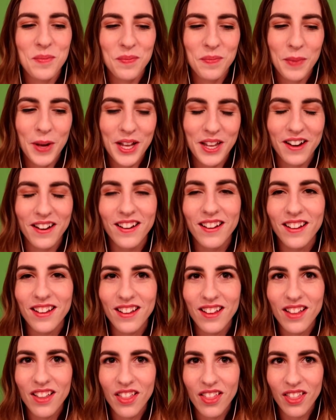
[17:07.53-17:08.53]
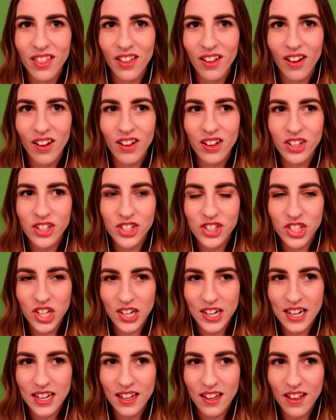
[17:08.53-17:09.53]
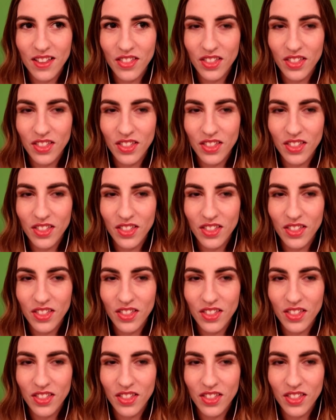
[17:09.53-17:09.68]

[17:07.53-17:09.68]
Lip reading: but during